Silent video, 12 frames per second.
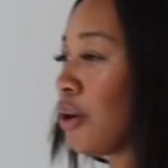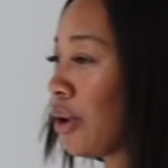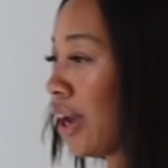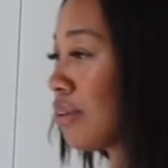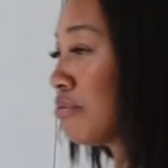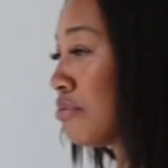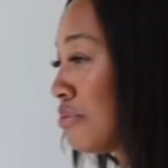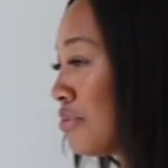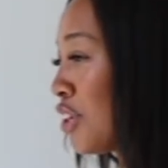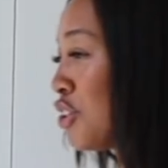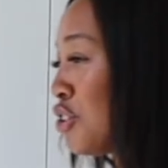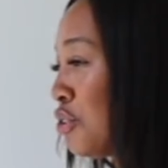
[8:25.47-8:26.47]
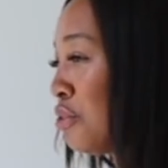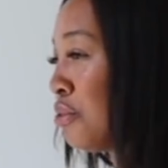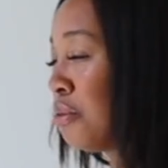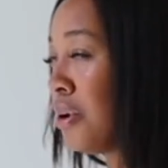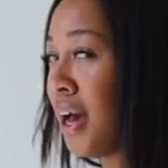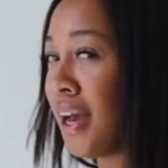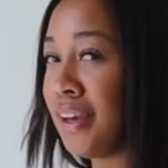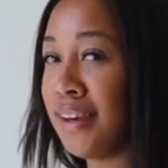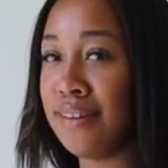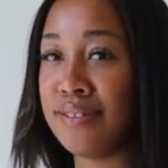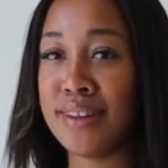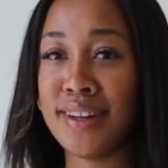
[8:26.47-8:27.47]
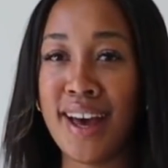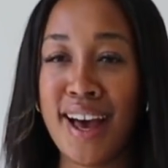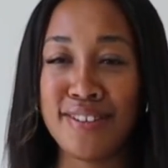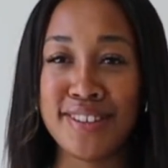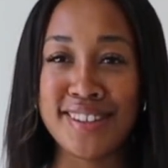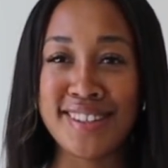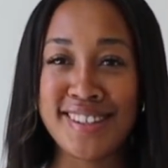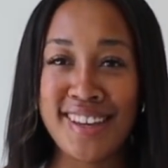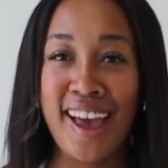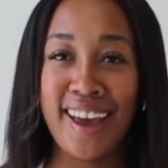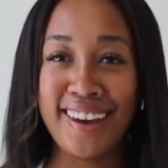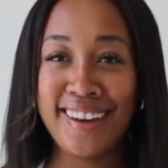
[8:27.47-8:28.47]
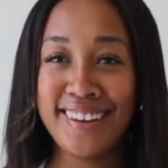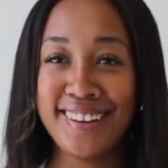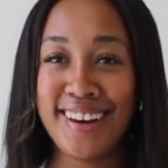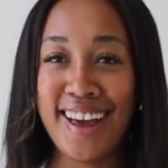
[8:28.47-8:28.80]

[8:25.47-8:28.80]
Okay, do I even have to say